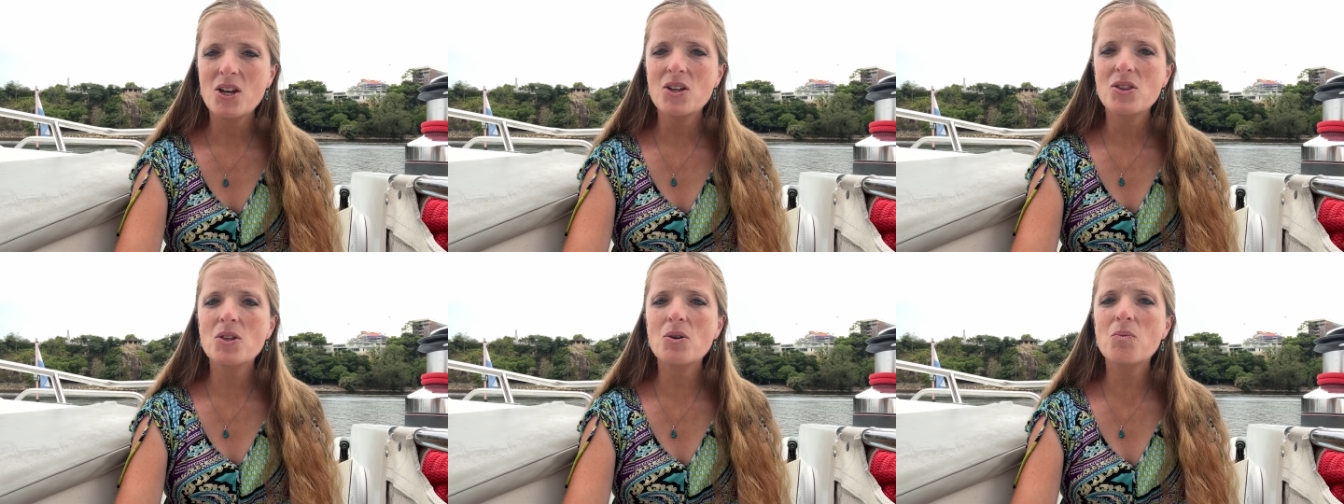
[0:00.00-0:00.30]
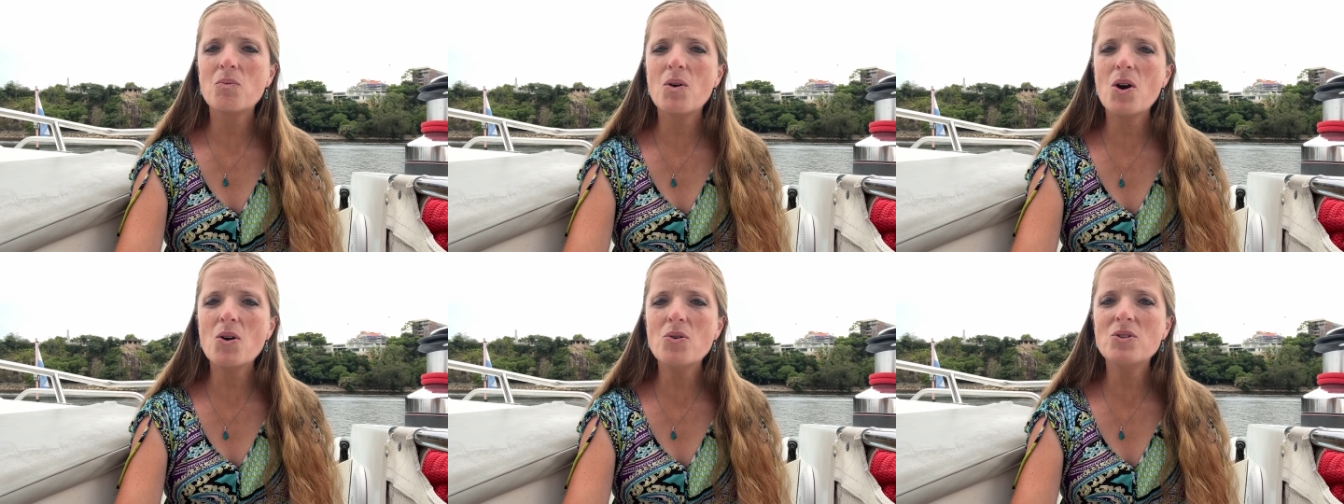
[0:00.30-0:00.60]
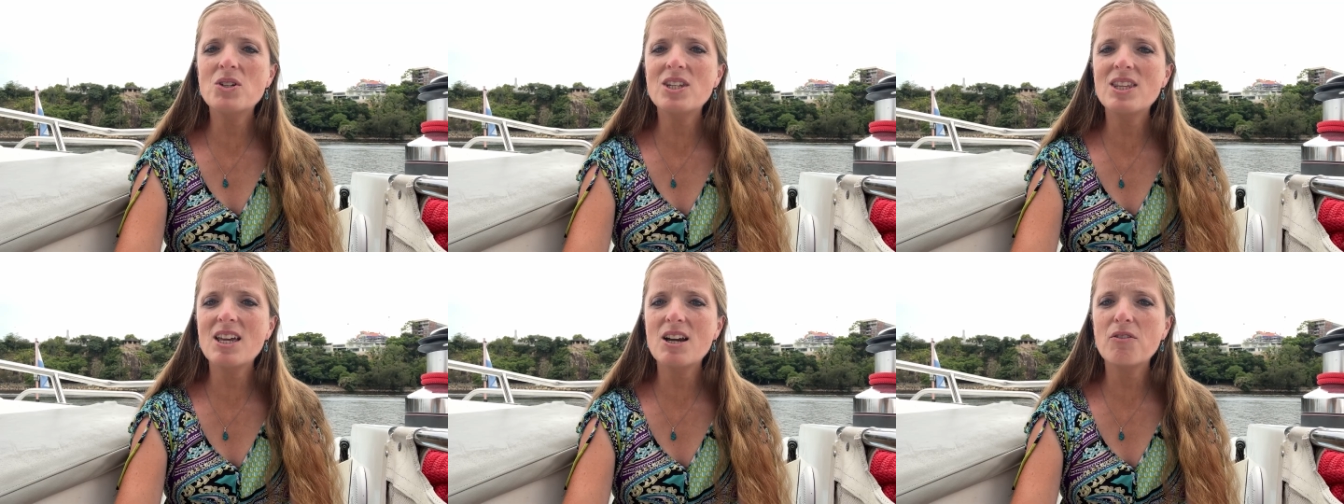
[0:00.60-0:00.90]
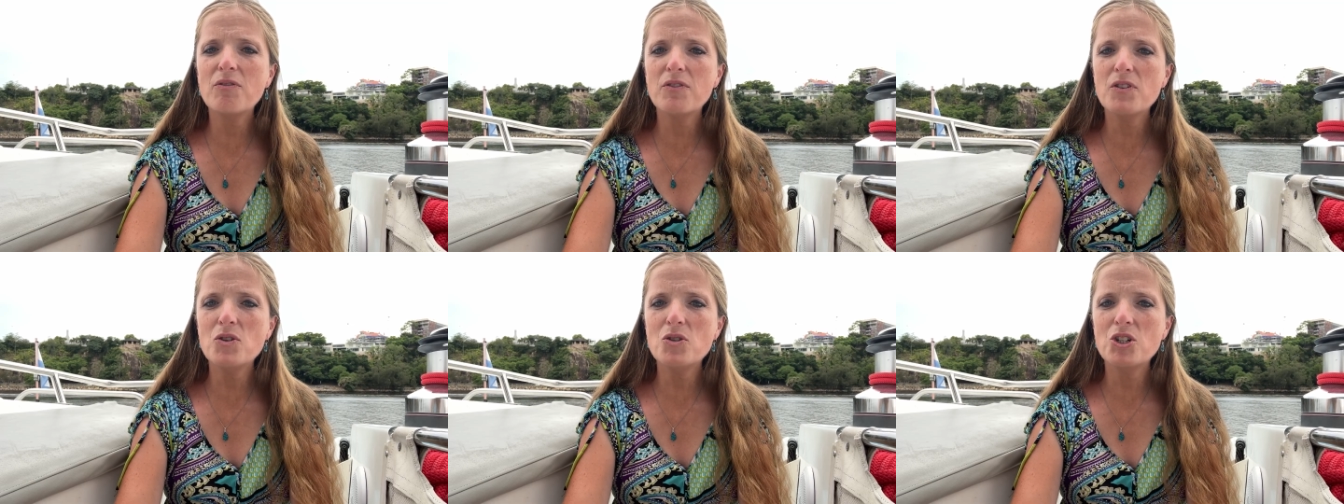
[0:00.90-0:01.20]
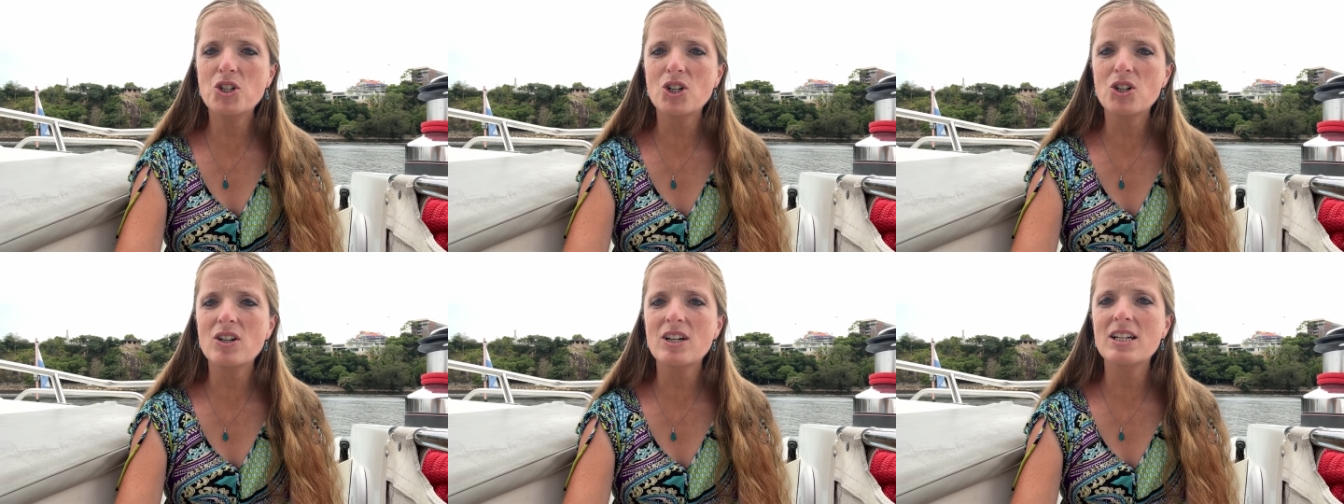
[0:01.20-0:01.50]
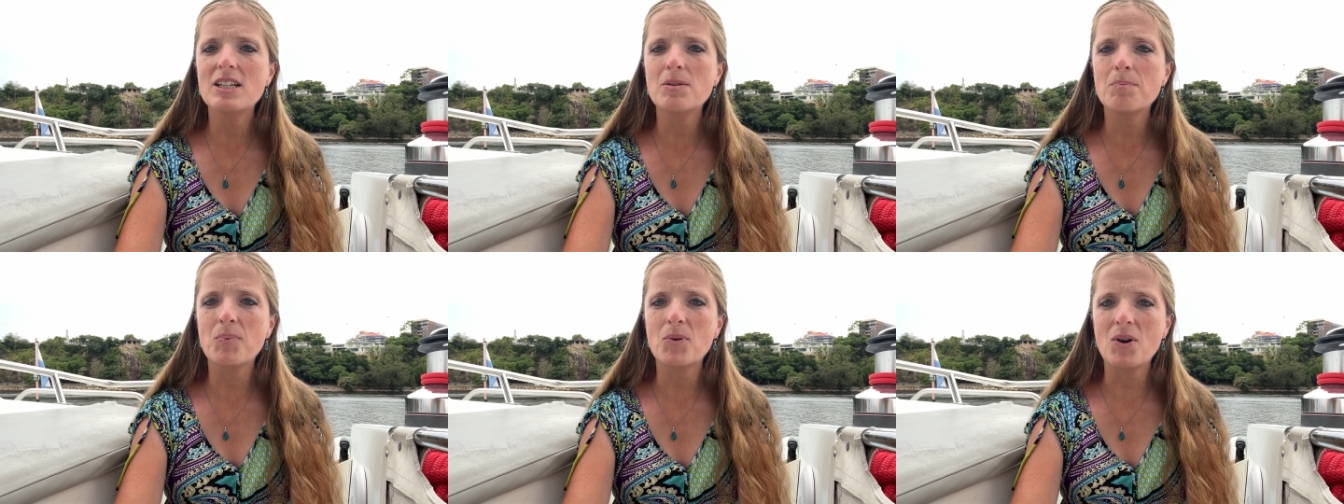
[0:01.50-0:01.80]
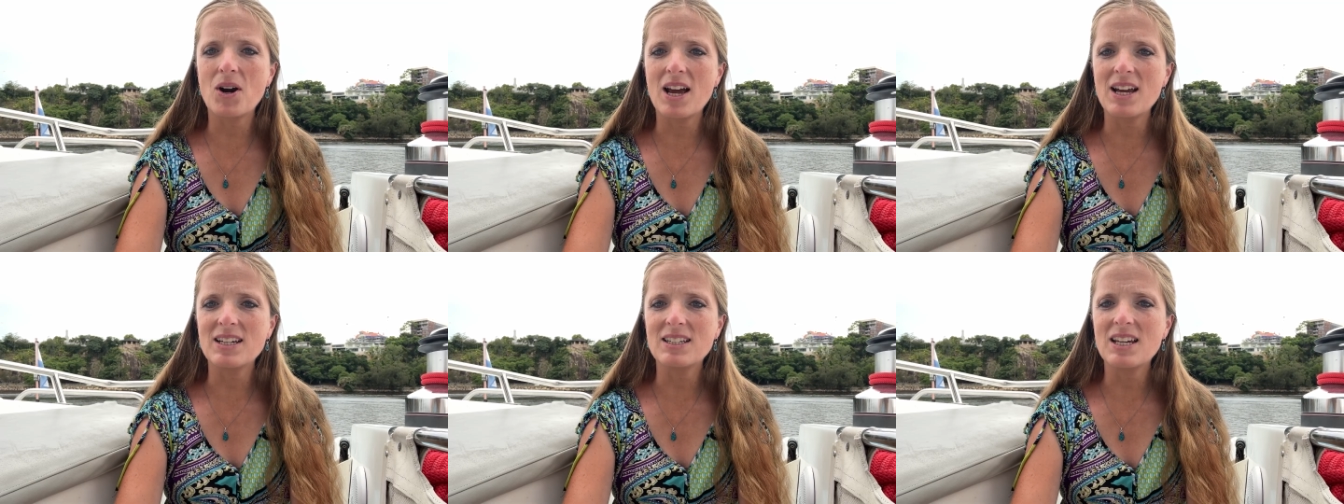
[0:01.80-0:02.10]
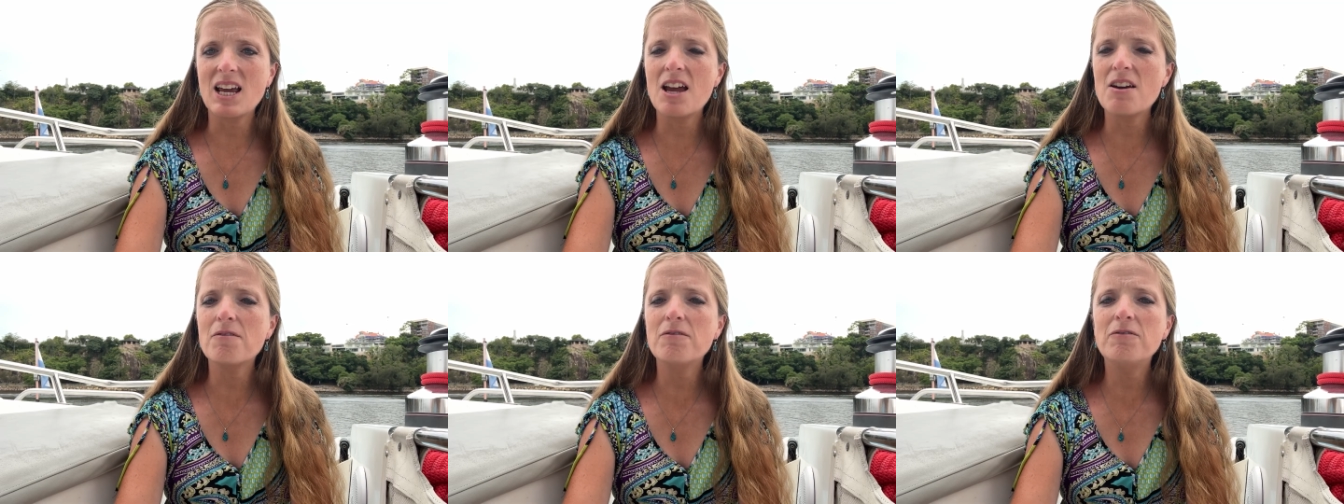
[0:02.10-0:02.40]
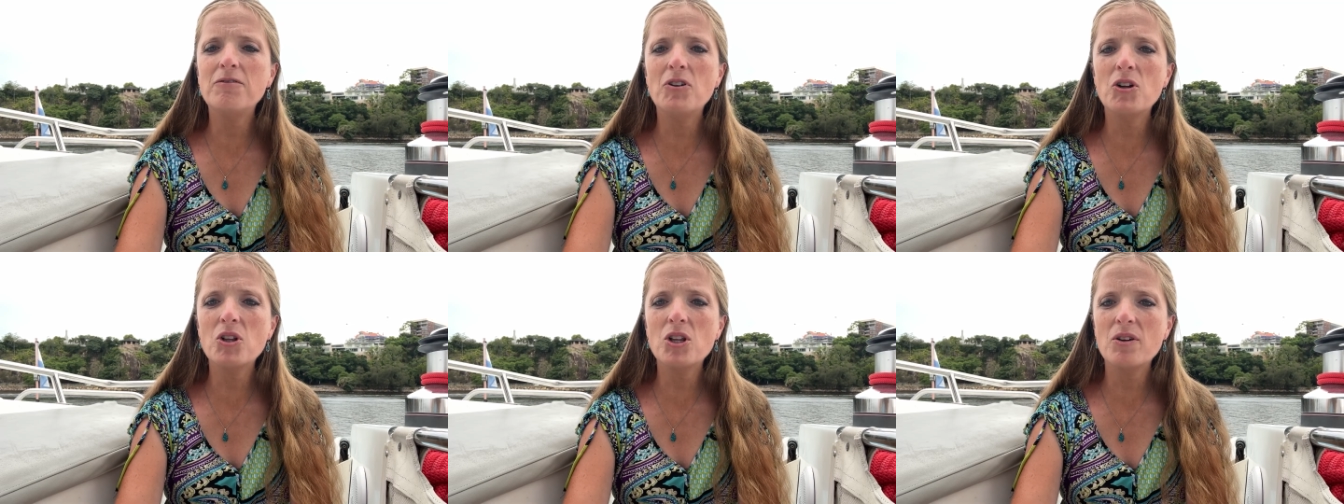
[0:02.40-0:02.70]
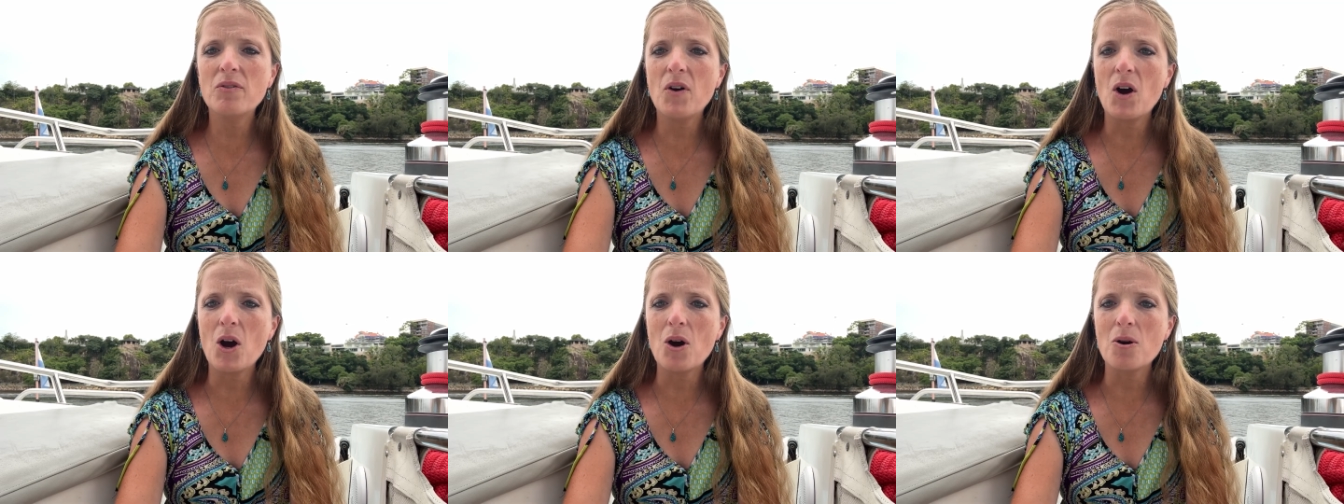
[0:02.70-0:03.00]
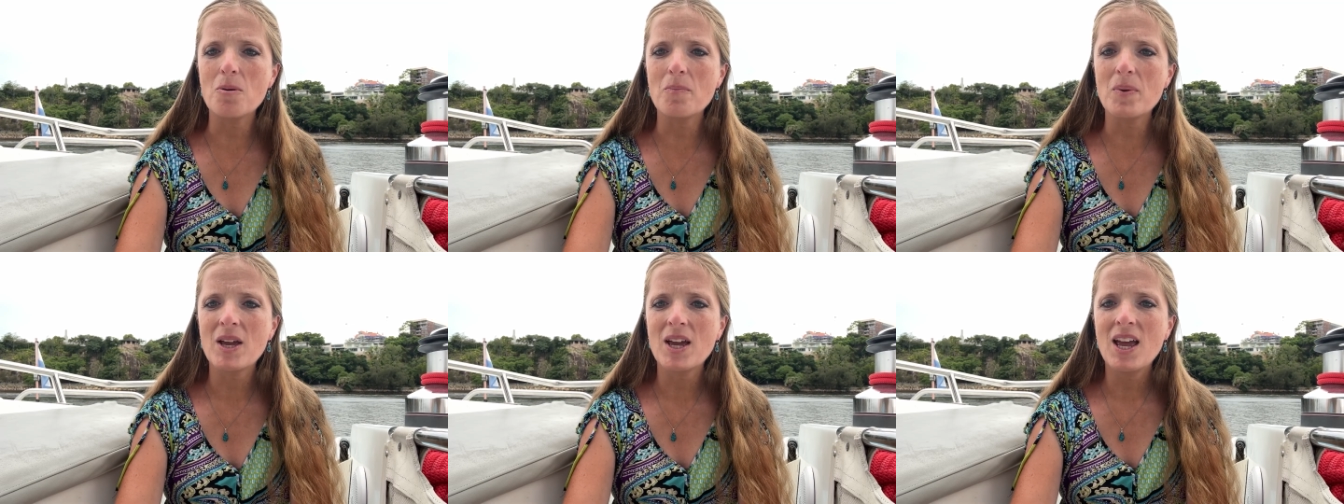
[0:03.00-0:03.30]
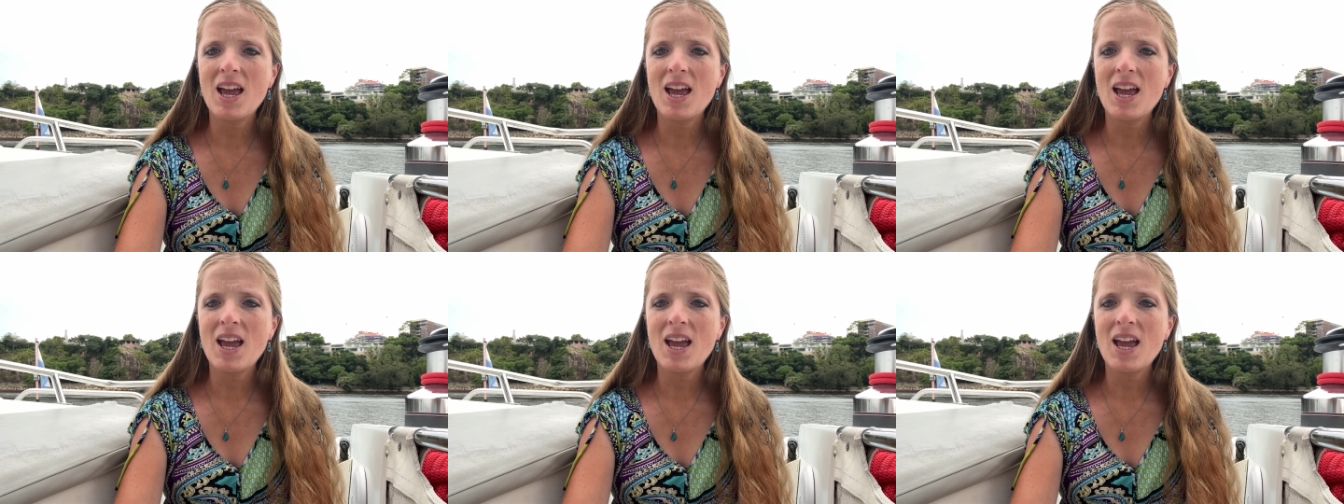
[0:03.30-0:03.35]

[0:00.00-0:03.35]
The road to their future is bright and full of hope,